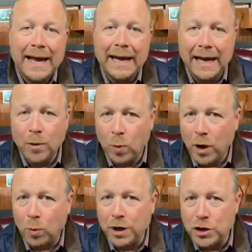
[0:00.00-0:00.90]
it
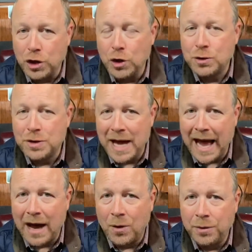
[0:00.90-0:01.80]
will reduce
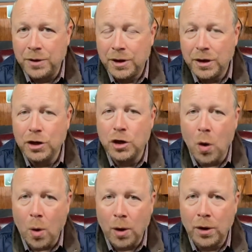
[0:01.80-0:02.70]
down
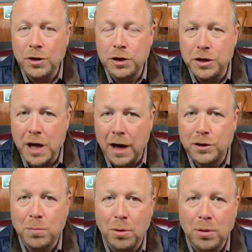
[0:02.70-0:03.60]
your
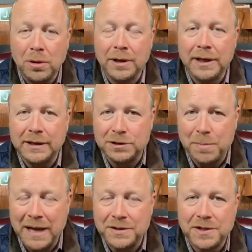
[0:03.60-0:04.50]
deductible
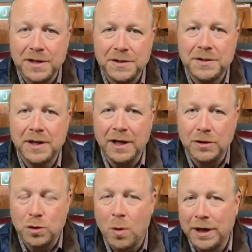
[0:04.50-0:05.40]
expenses in
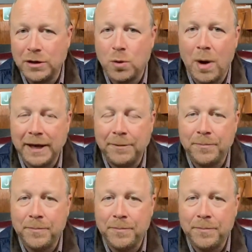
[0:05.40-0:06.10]
2020.